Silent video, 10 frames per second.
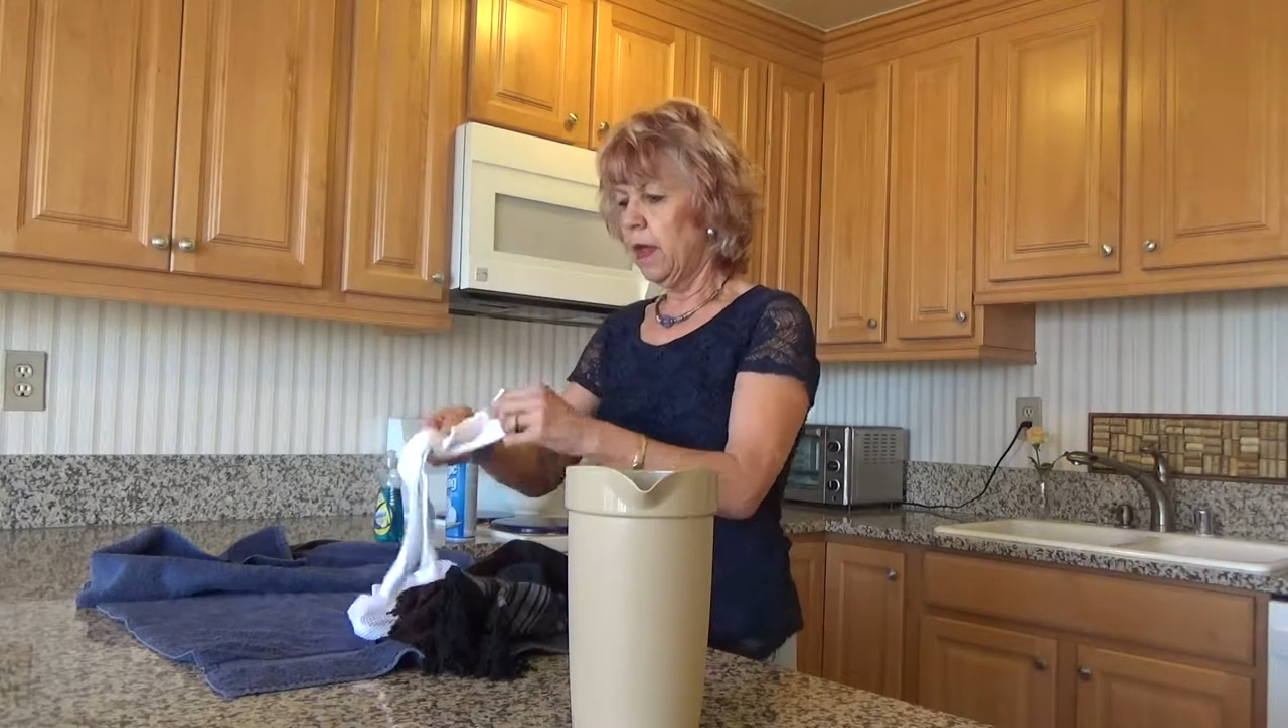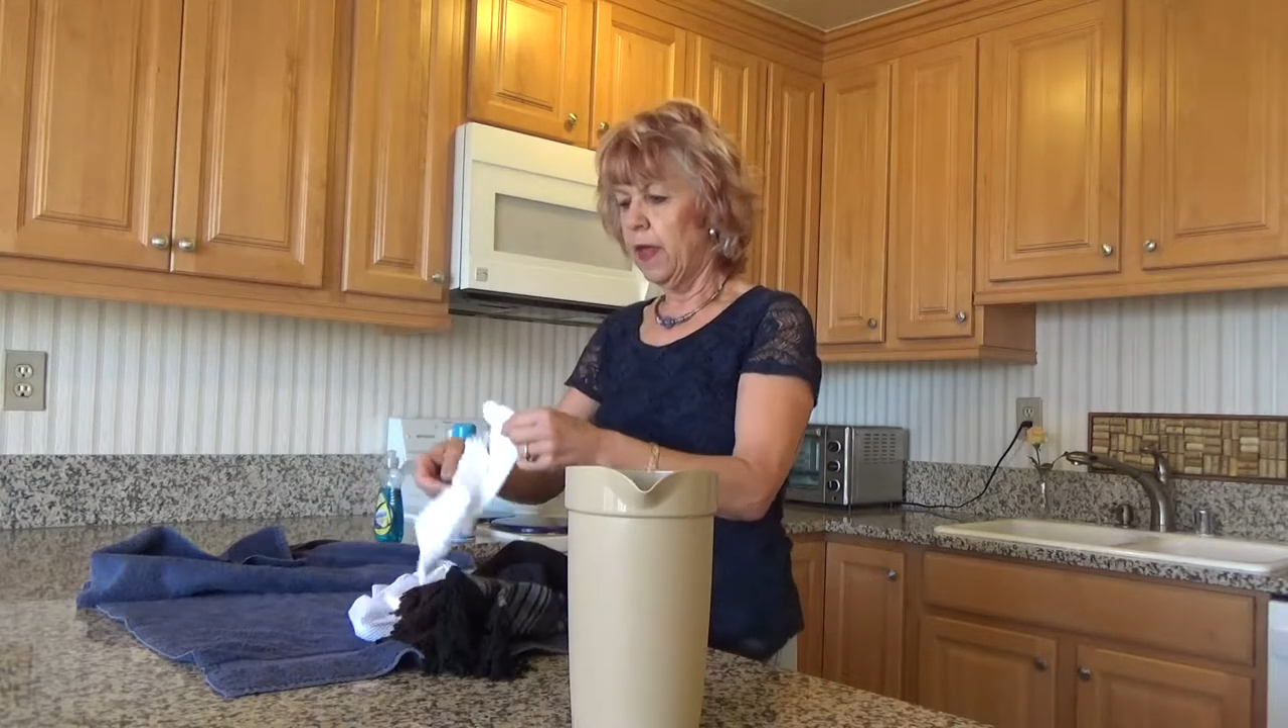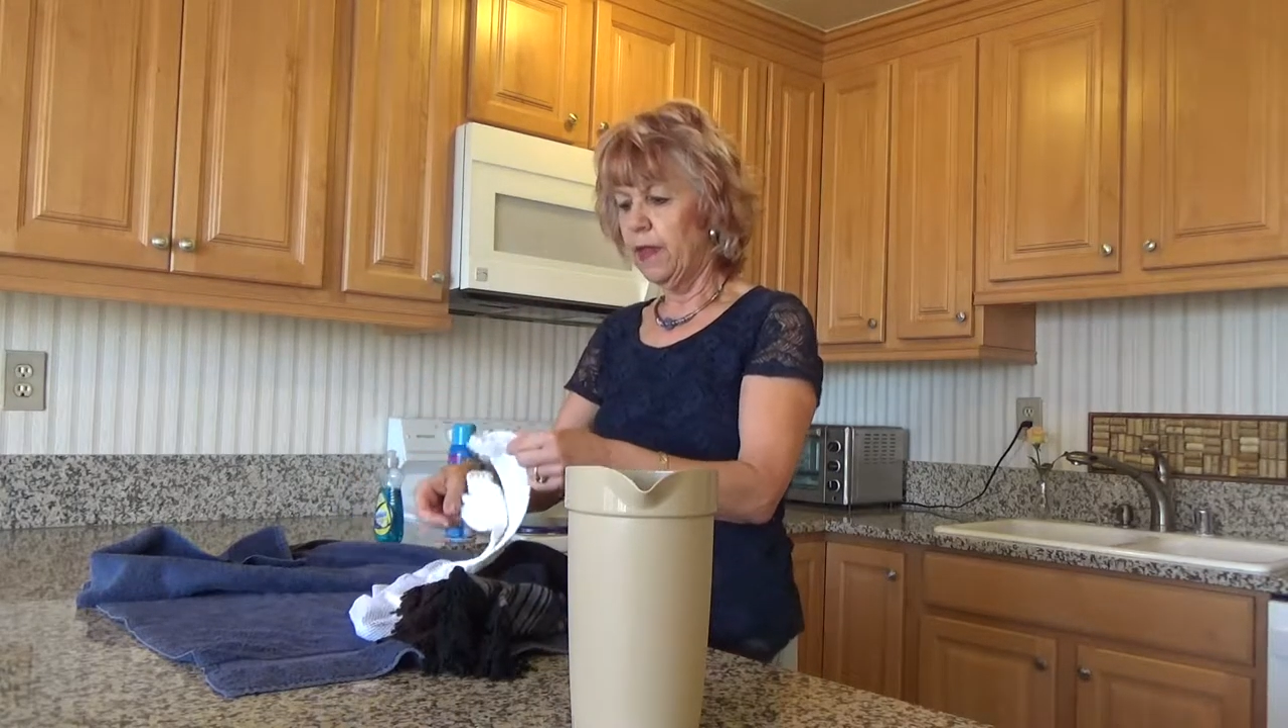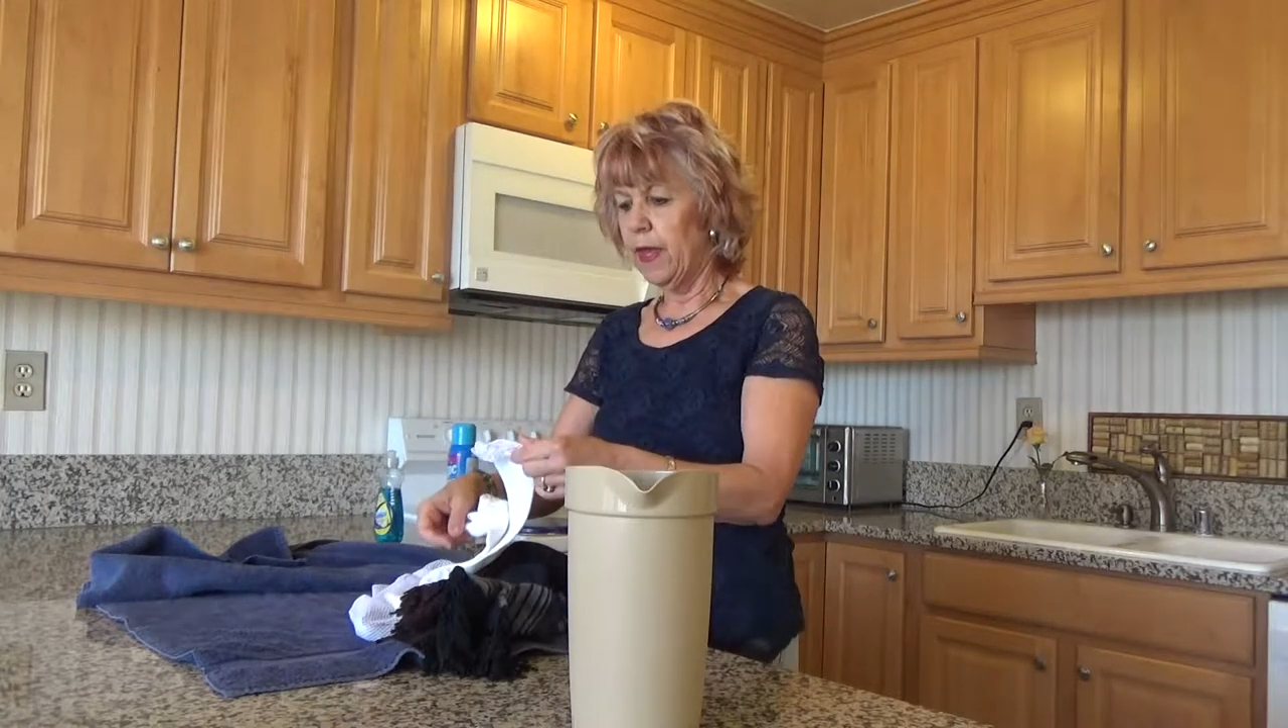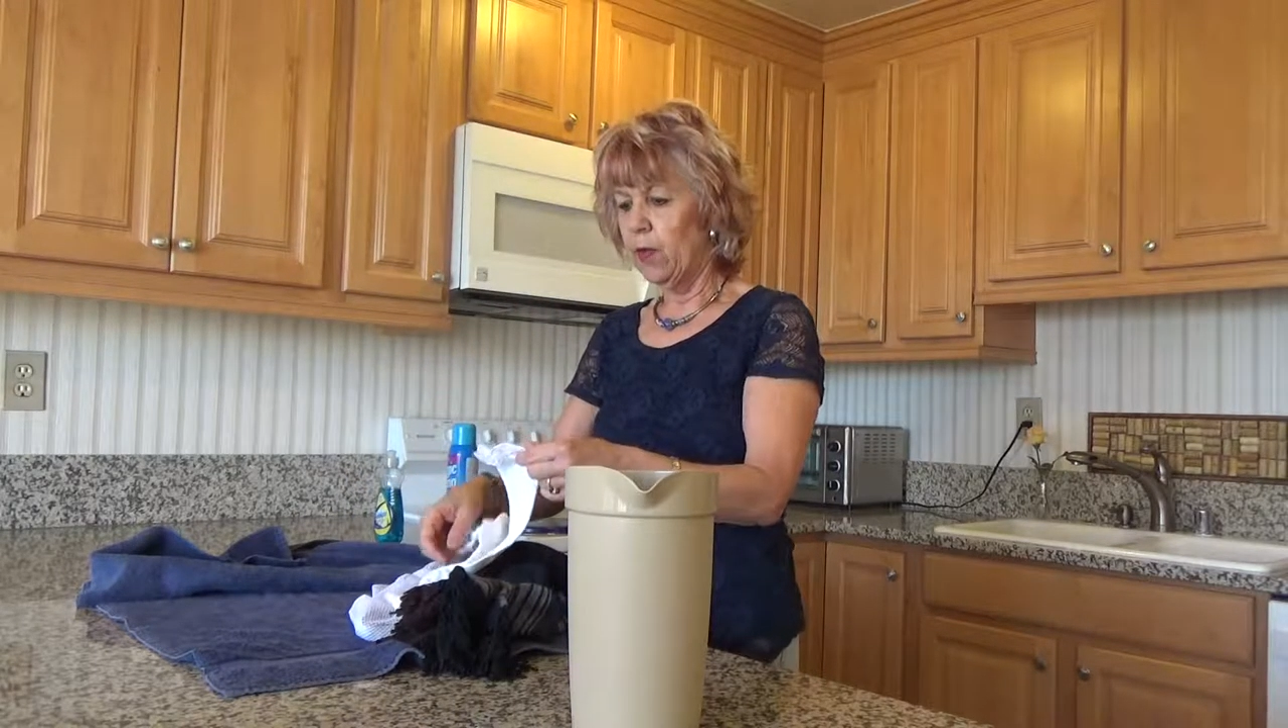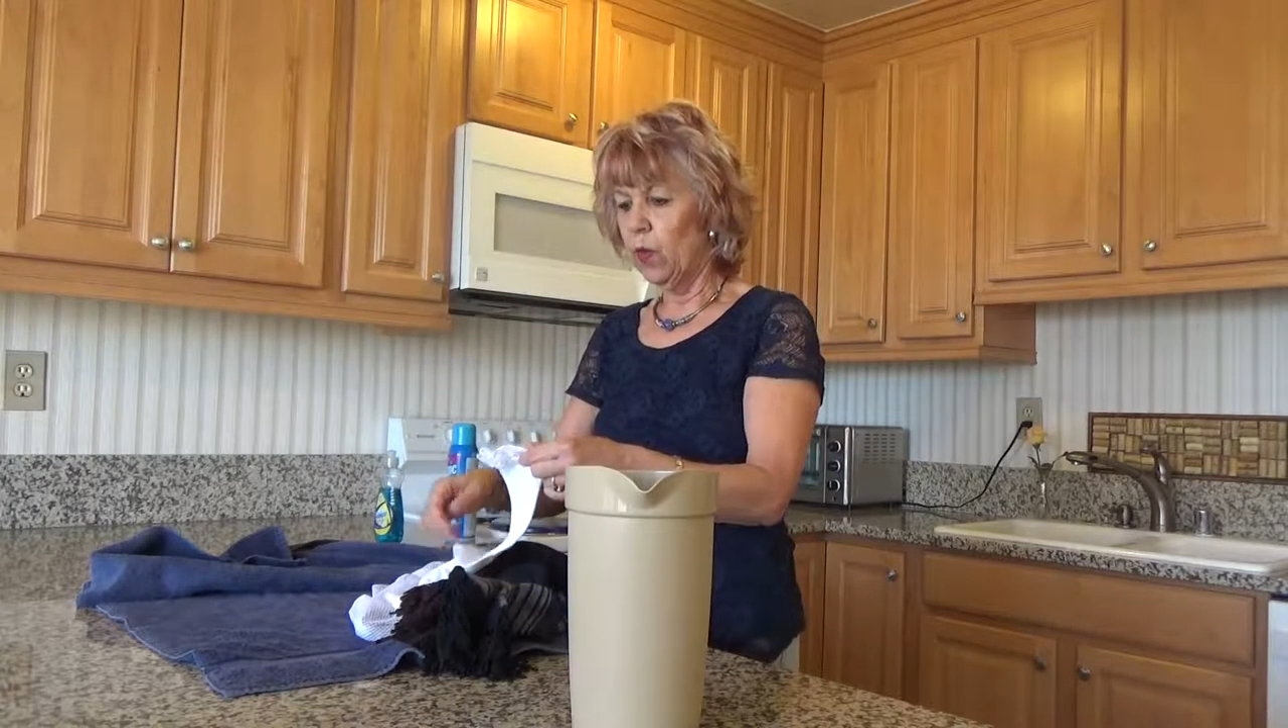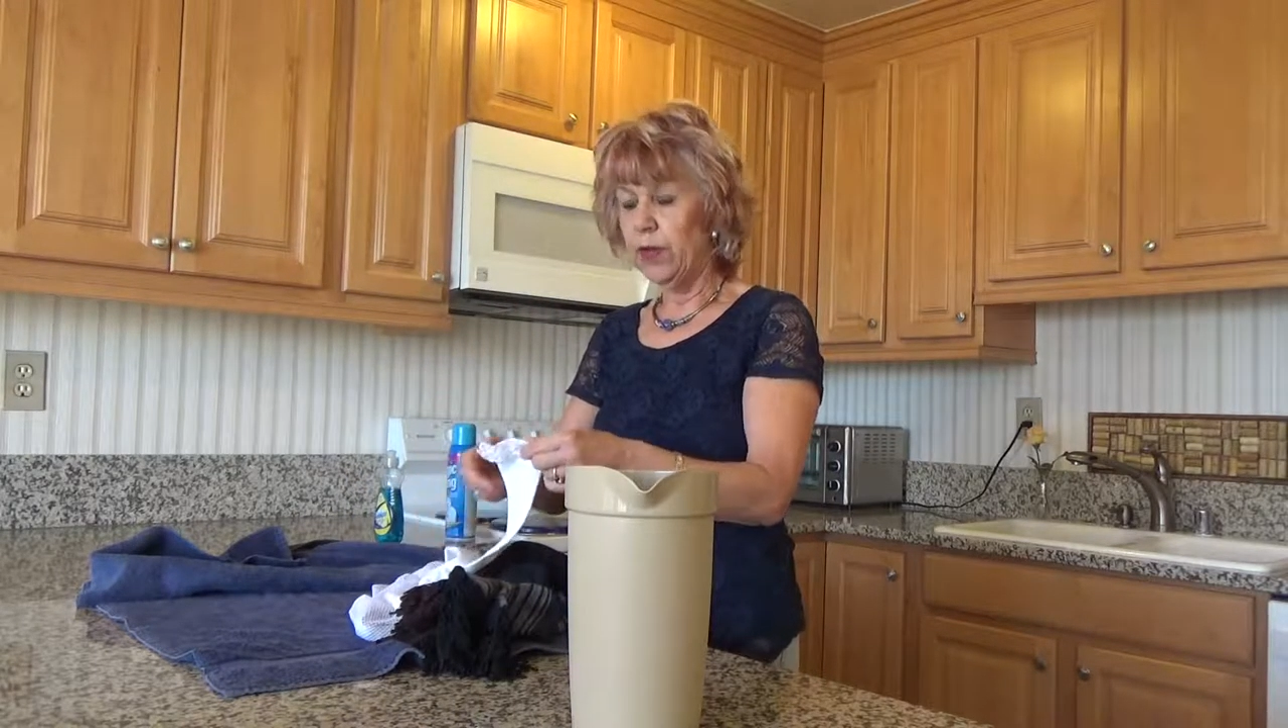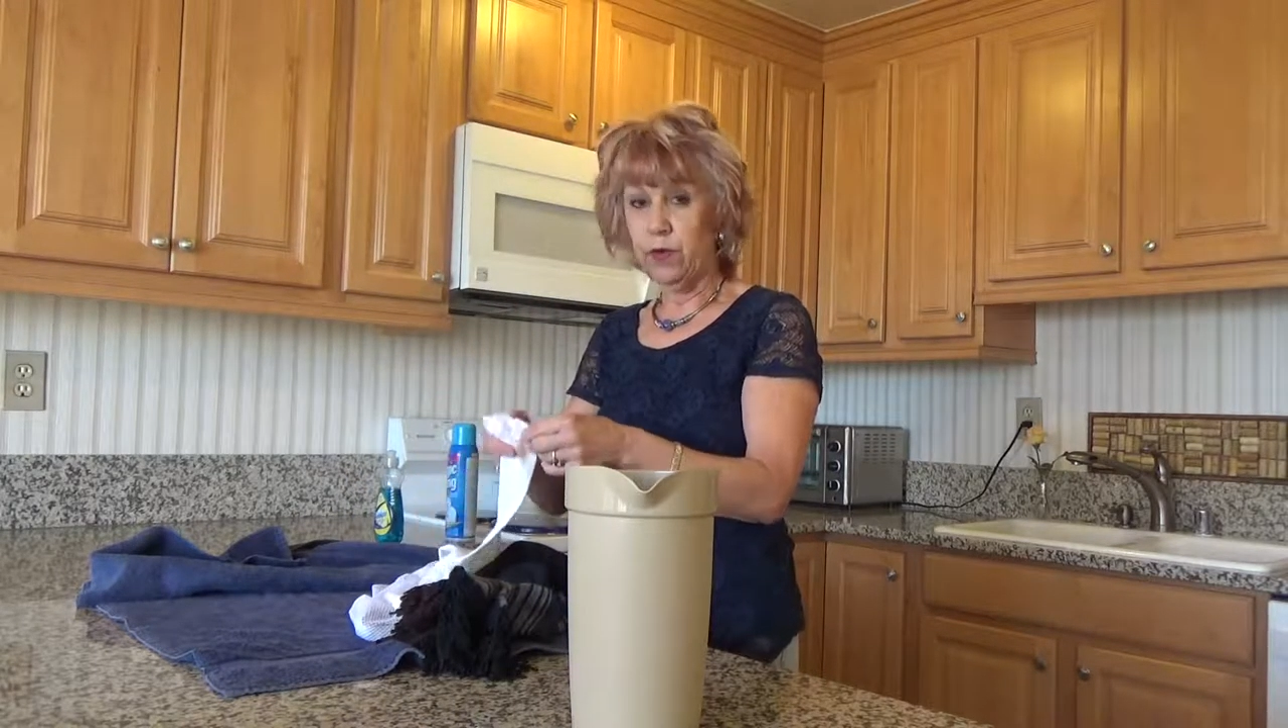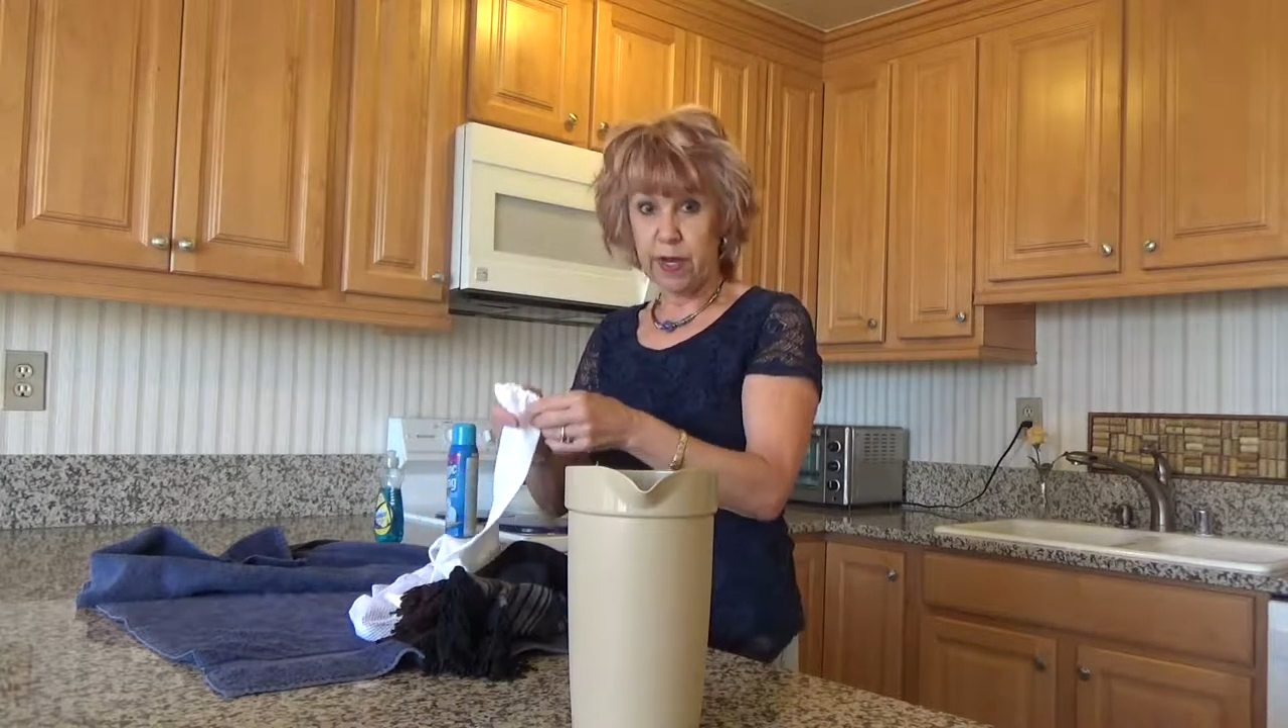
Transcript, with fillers: And then when you